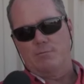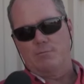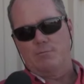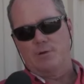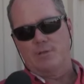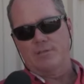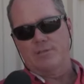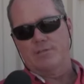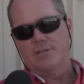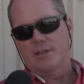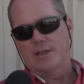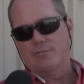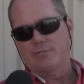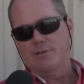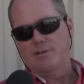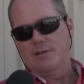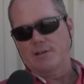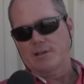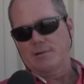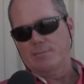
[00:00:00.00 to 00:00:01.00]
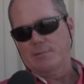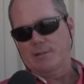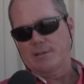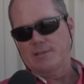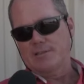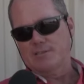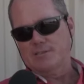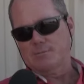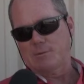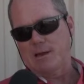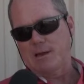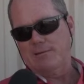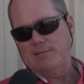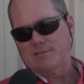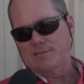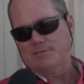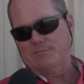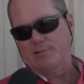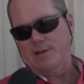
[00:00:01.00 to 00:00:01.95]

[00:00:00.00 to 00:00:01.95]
with enough good airplanes, pilots,